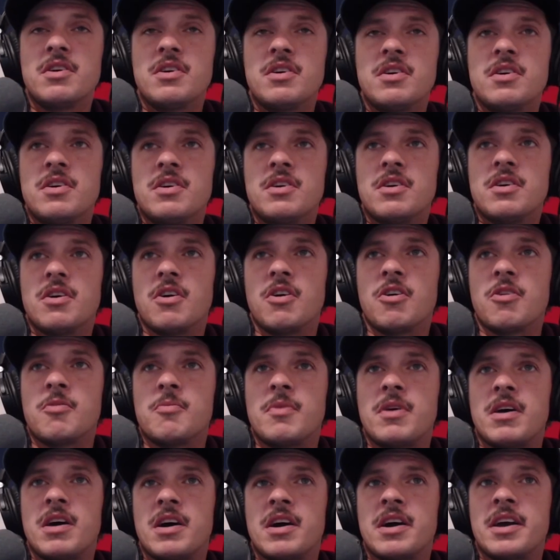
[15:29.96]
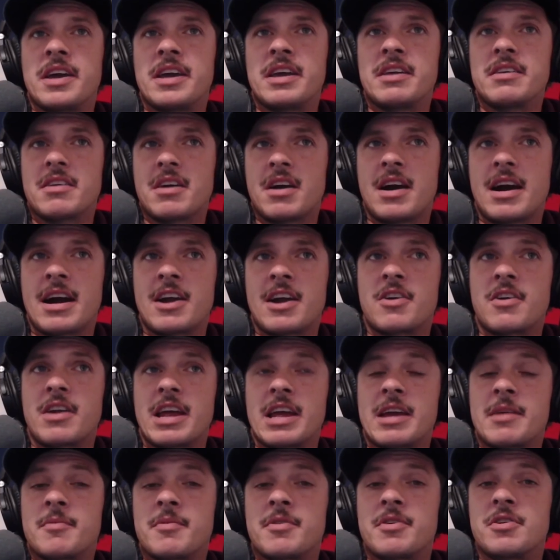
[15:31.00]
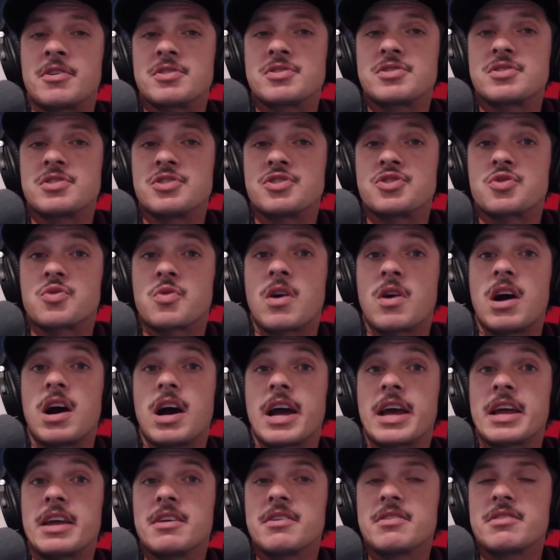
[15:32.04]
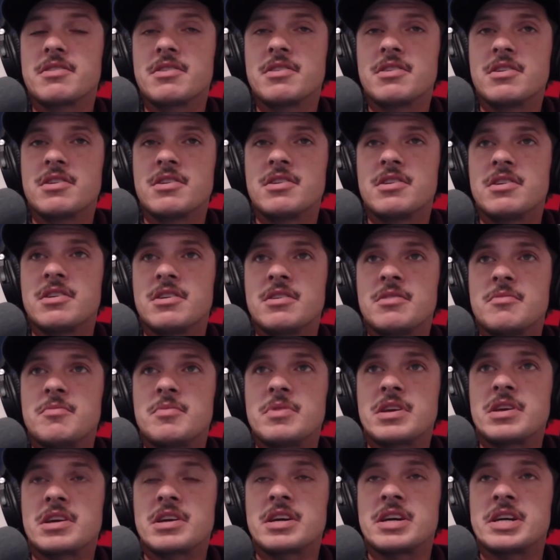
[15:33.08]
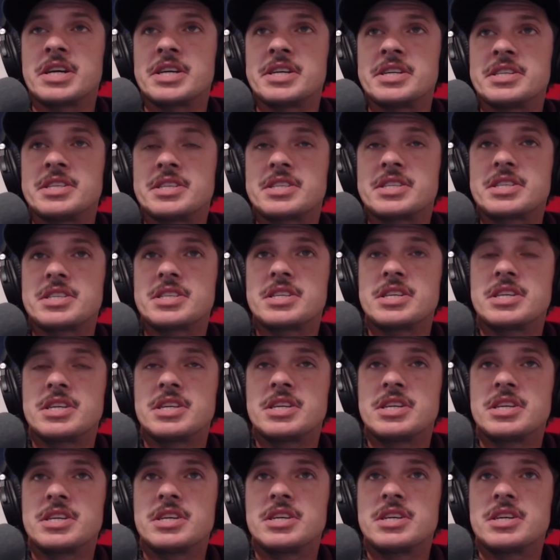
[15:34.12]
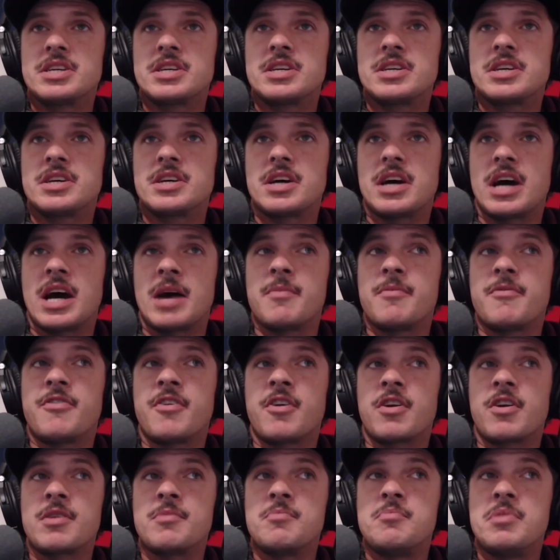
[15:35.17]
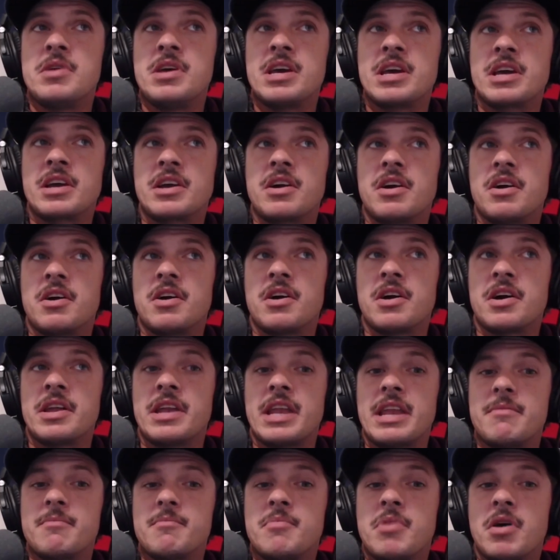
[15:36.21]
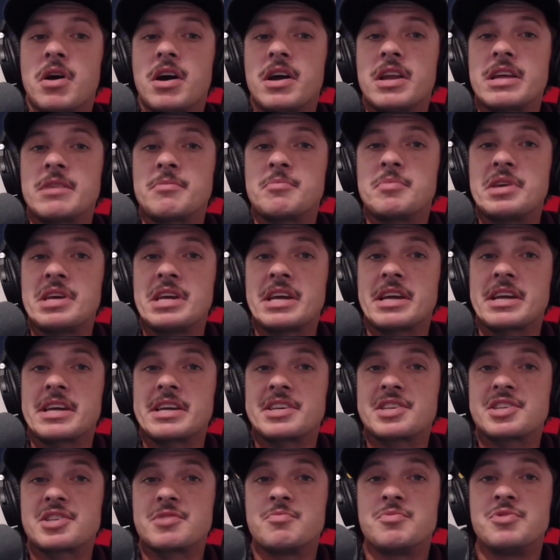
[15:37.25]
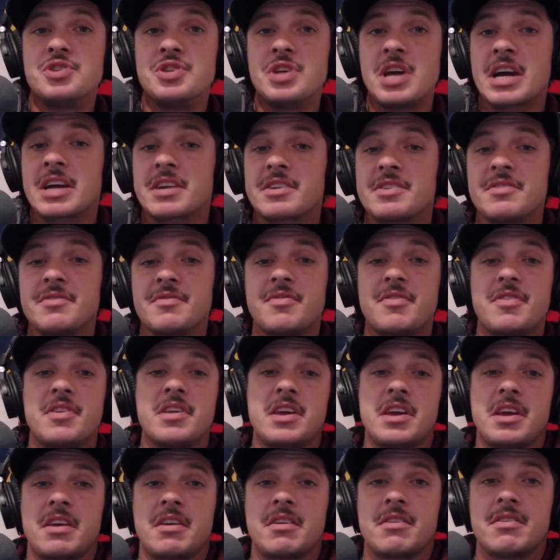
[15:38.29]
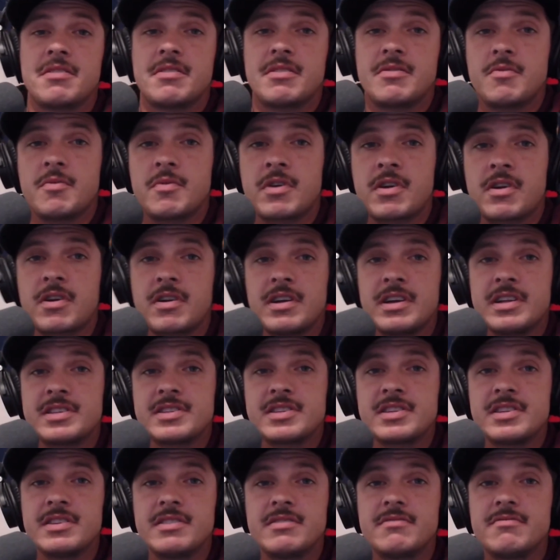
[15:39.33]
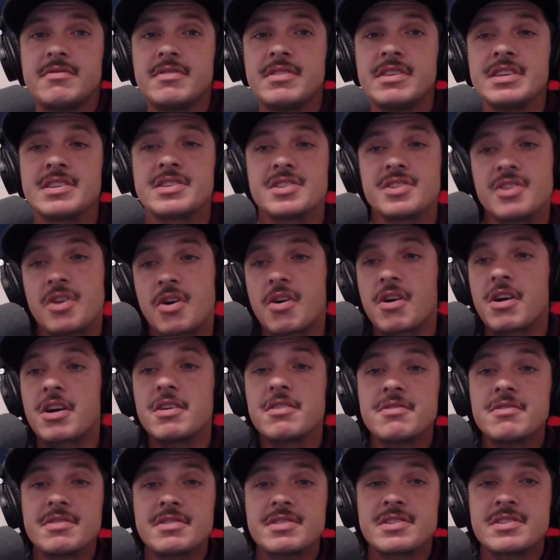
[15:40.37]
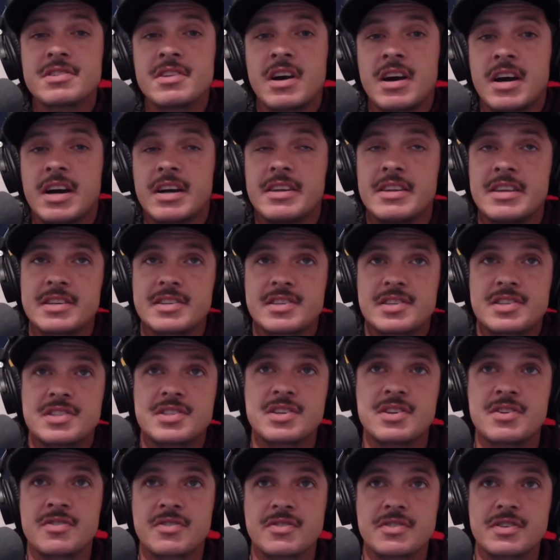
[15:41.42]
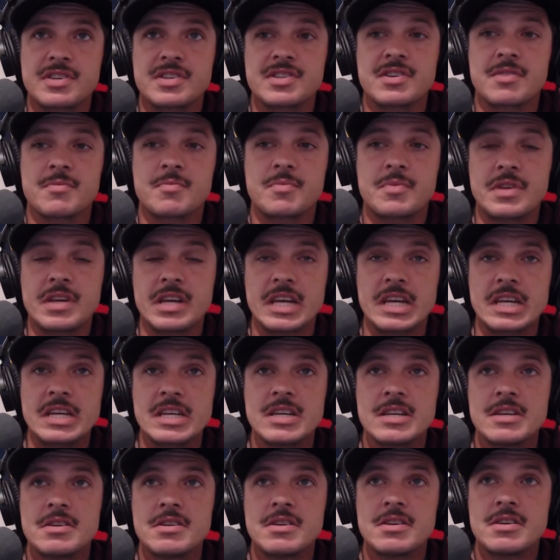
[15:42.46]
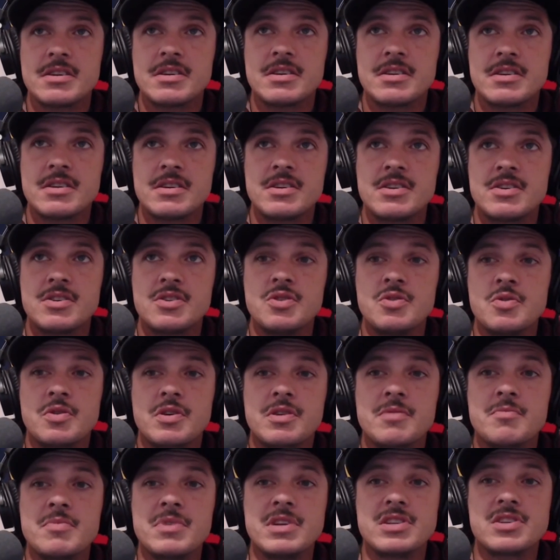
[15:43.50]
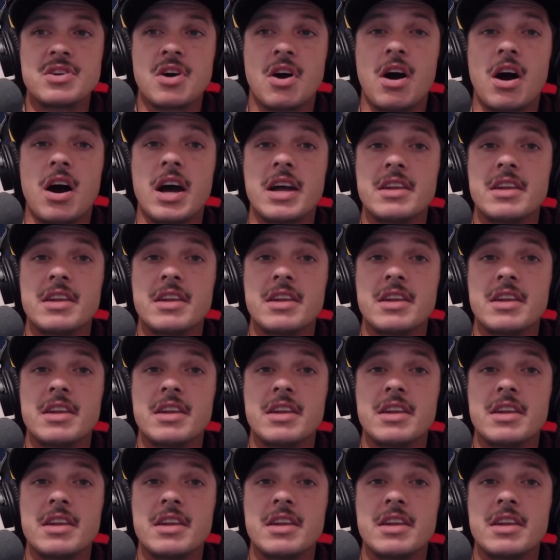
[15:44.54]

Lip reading: all my higher amateurs to try because I'm very big on putting being a subjective thing where it's an art. It's not necessarily something you can be taught.